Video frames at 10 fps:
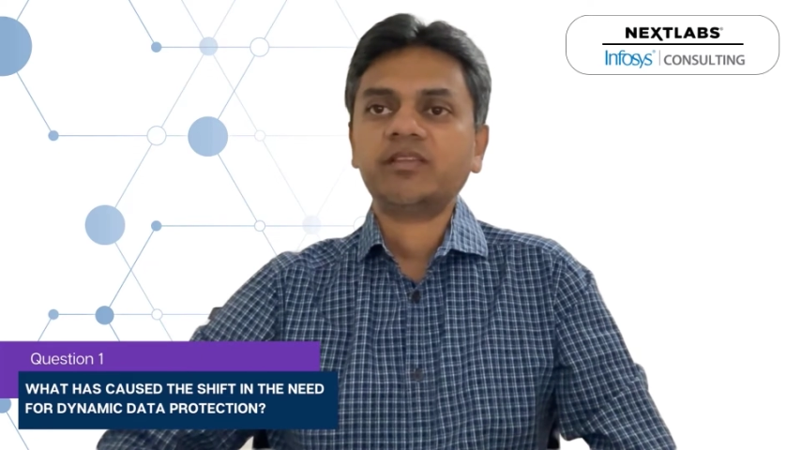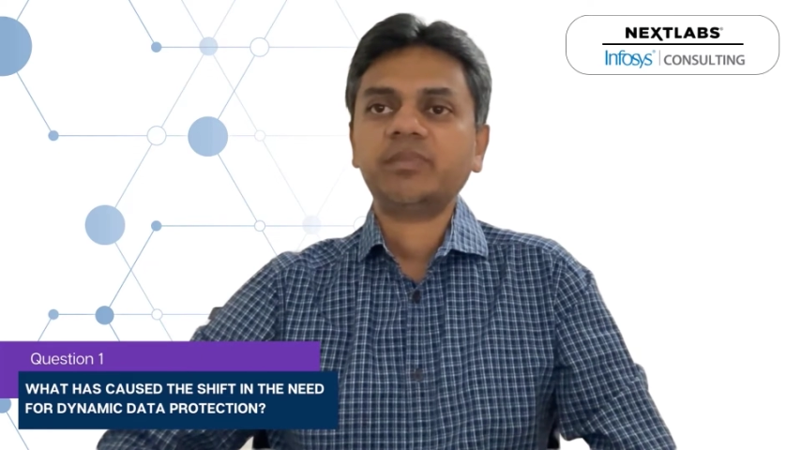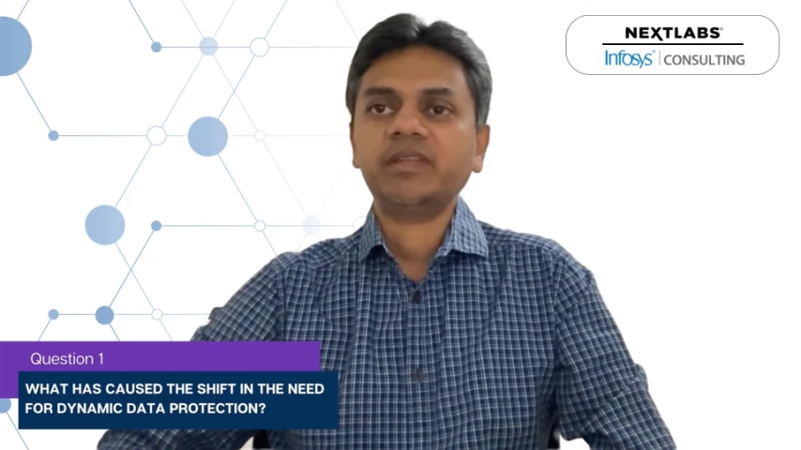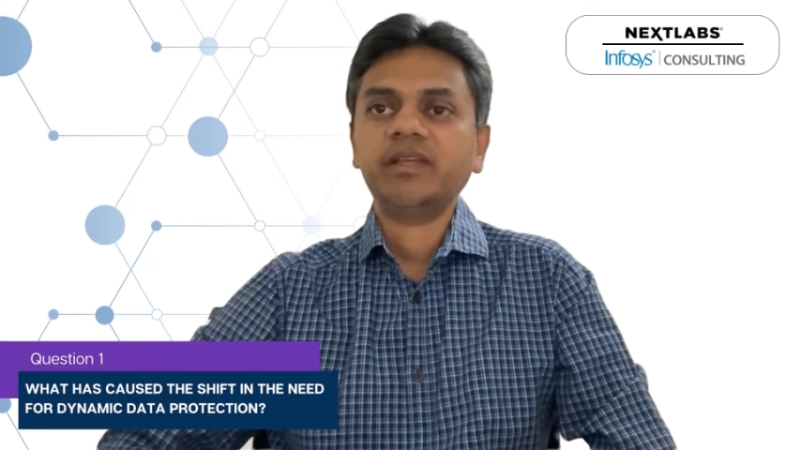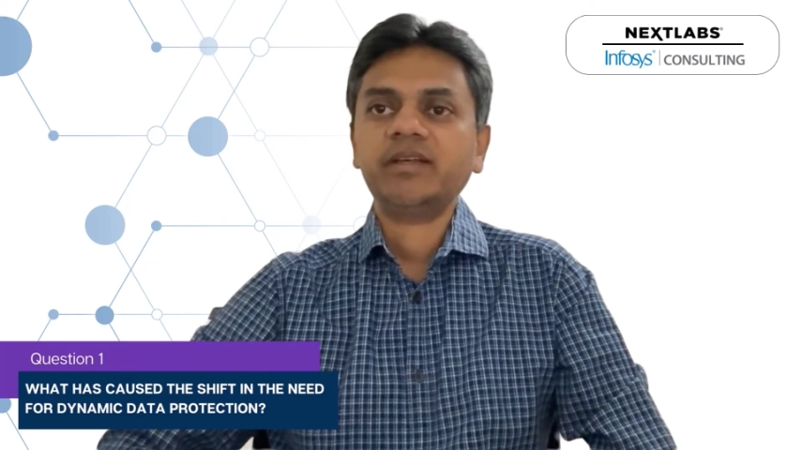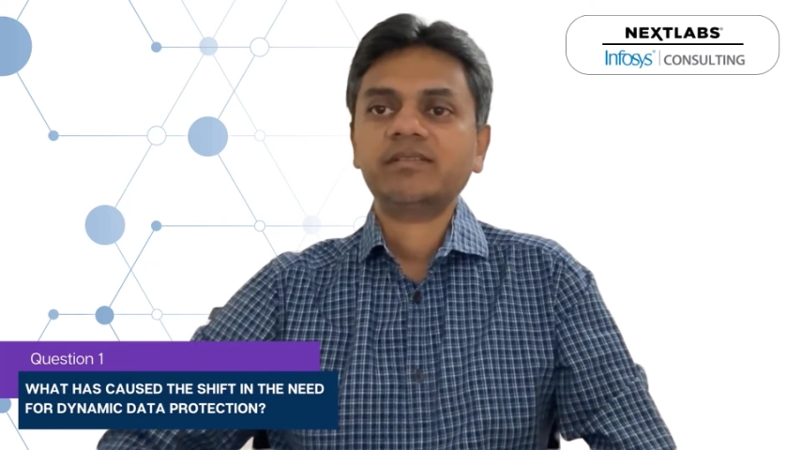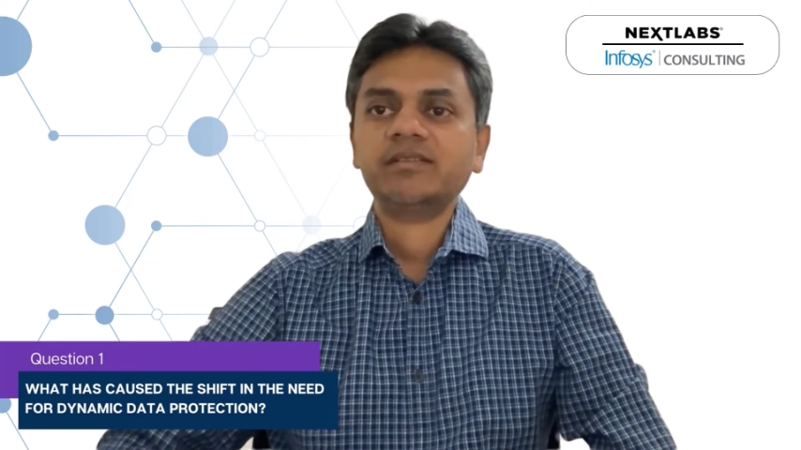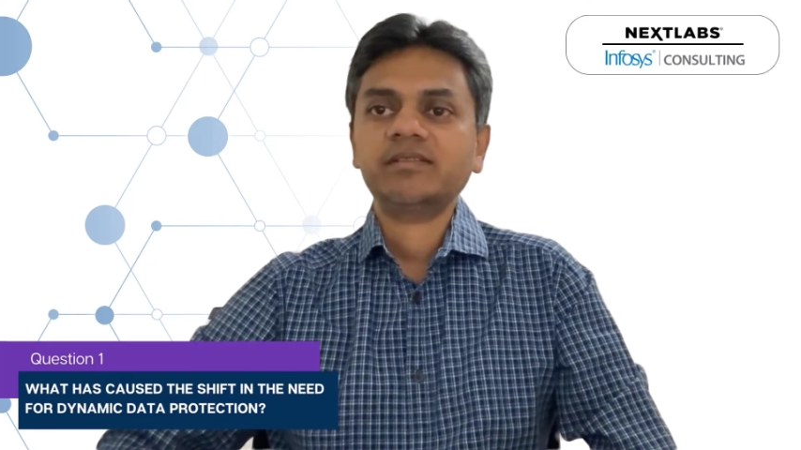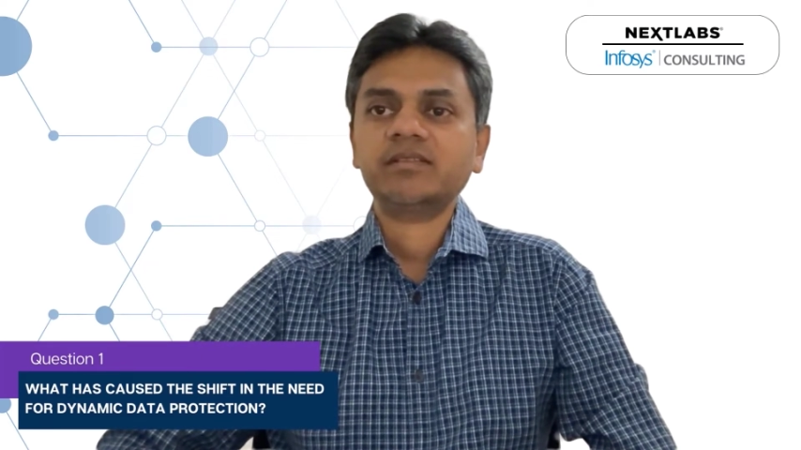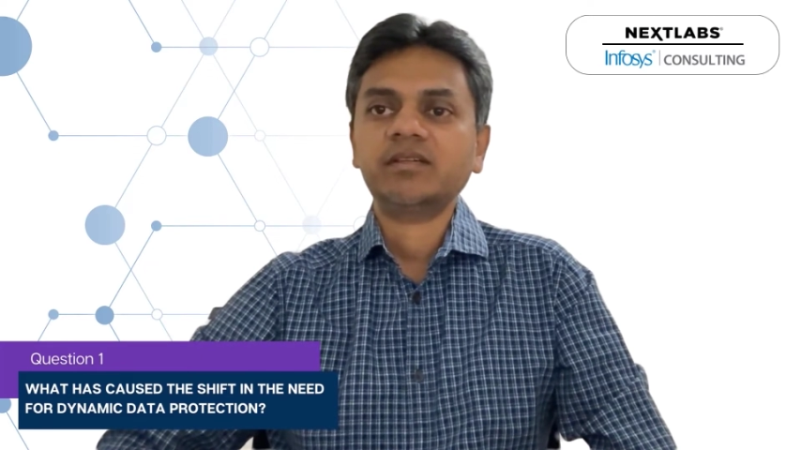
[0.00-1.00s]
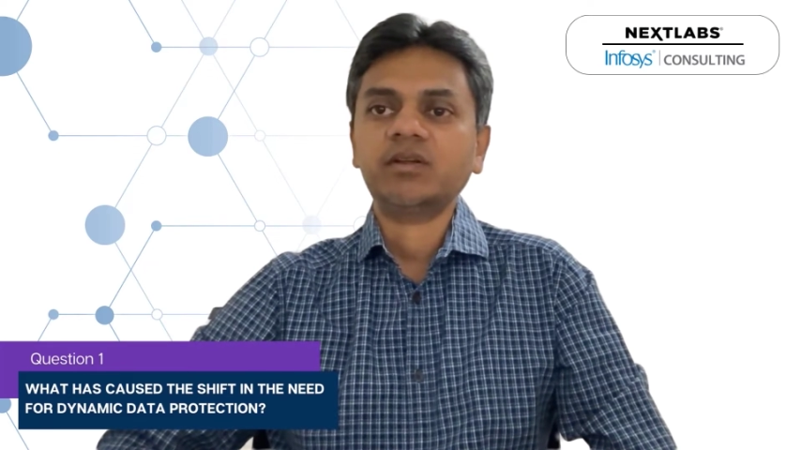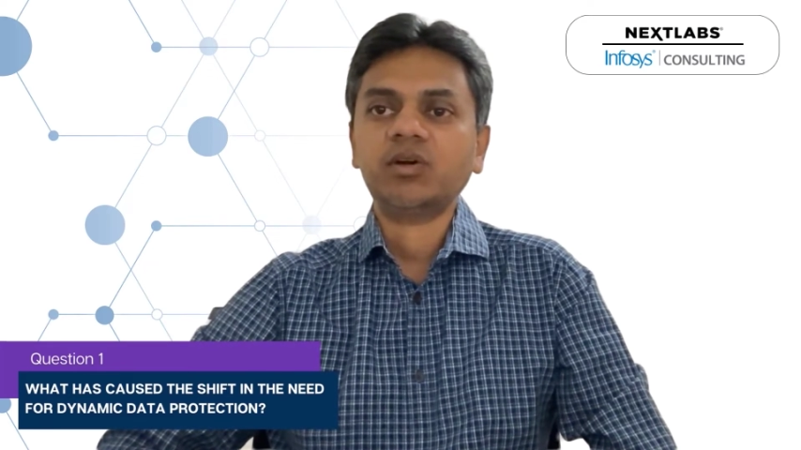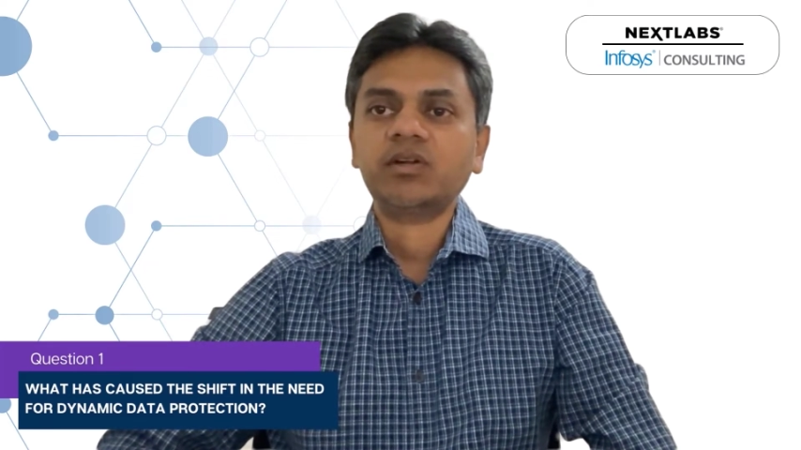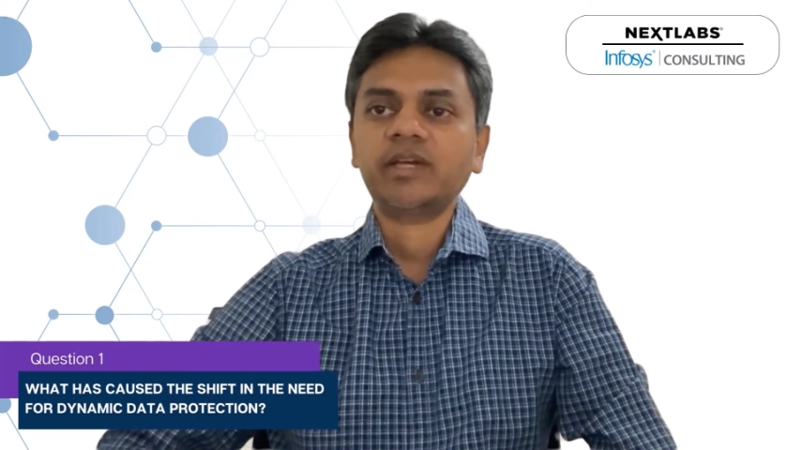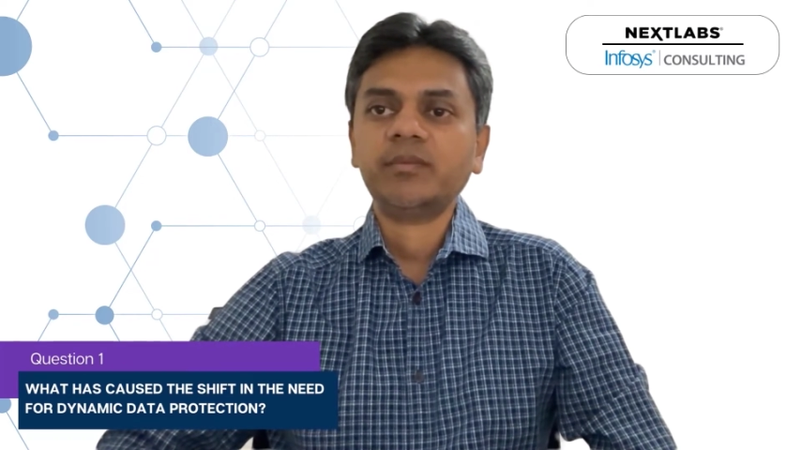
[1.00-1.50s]
been there since a
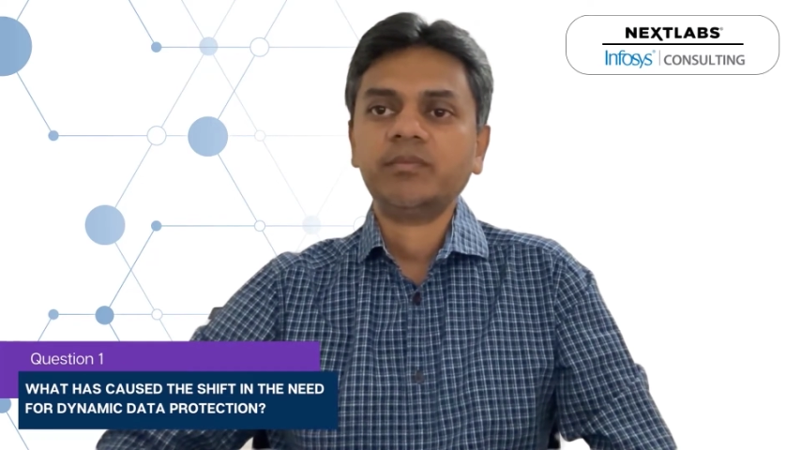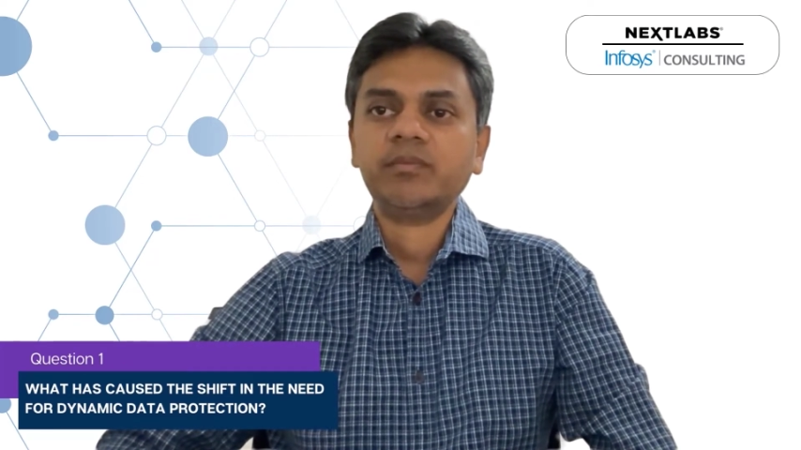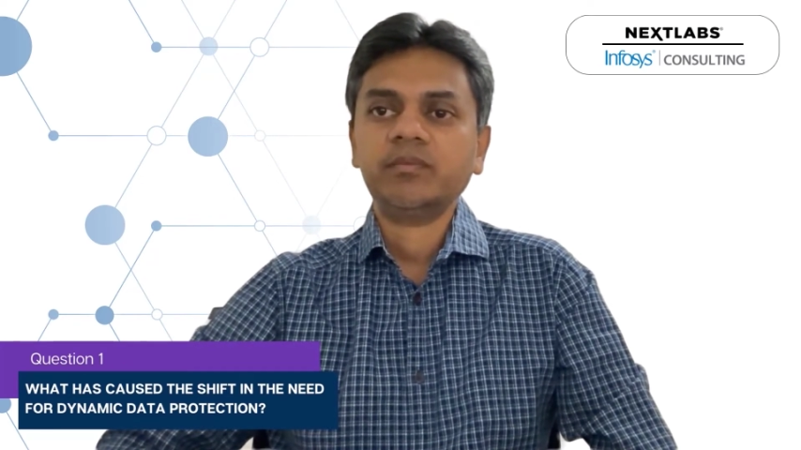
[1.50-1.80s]
long time,